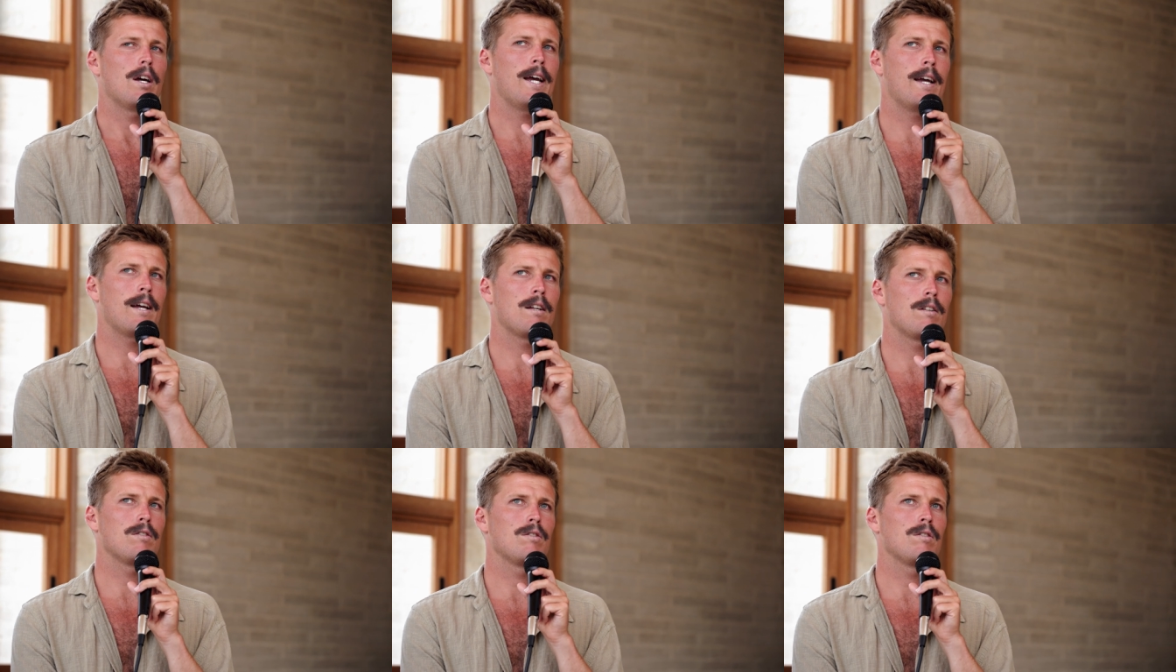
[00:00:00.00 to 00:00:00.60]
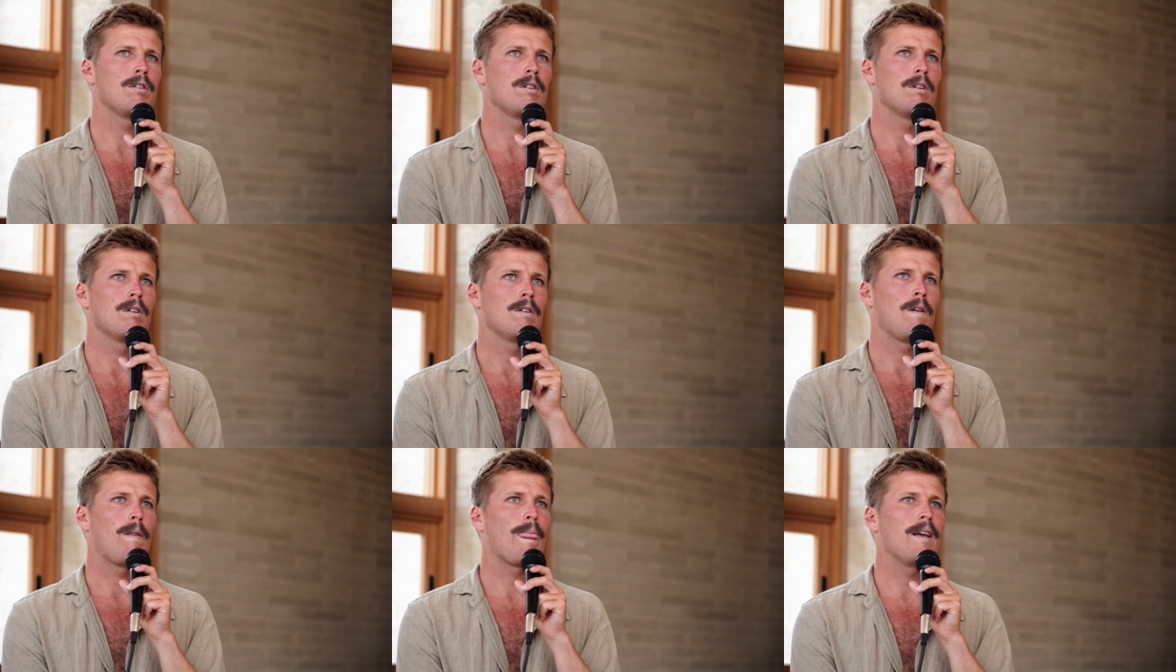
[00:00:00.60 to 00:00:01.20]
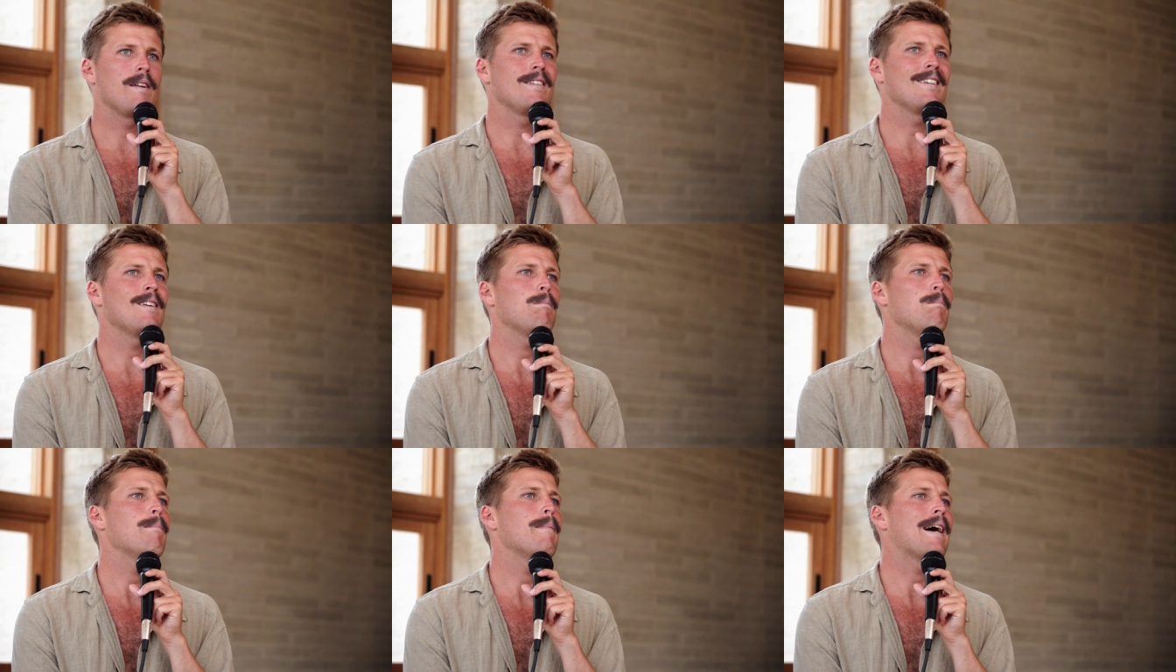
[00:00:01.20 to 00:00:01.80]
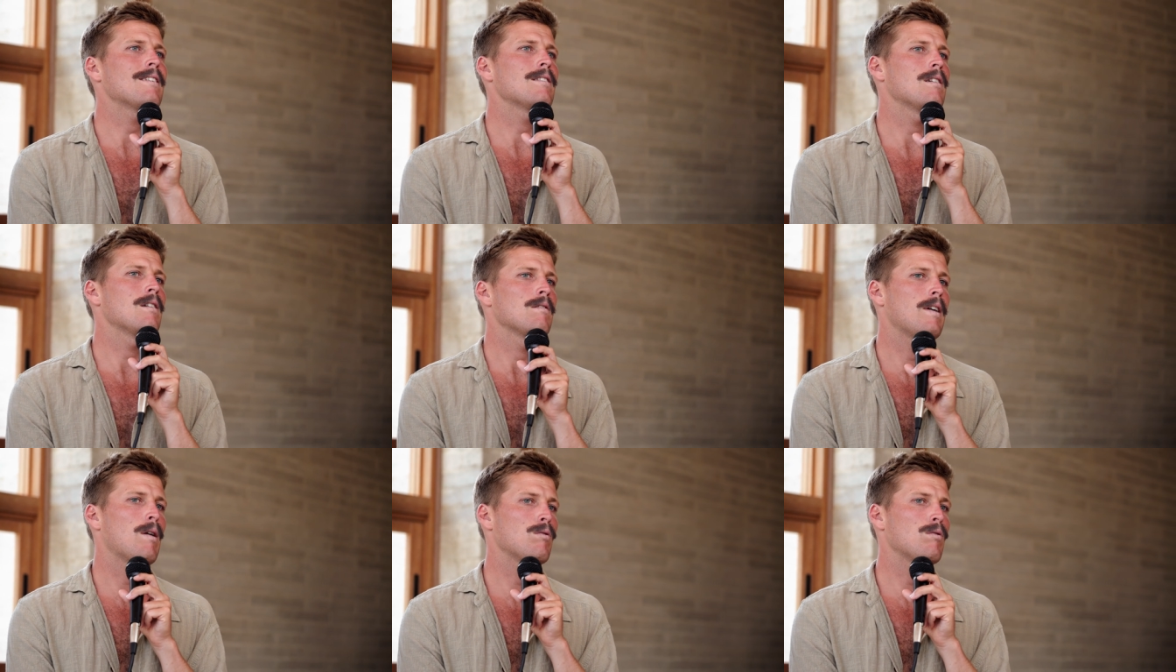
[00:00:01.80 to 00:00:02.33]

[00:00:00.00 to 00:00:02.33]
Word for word: and it didn't matter.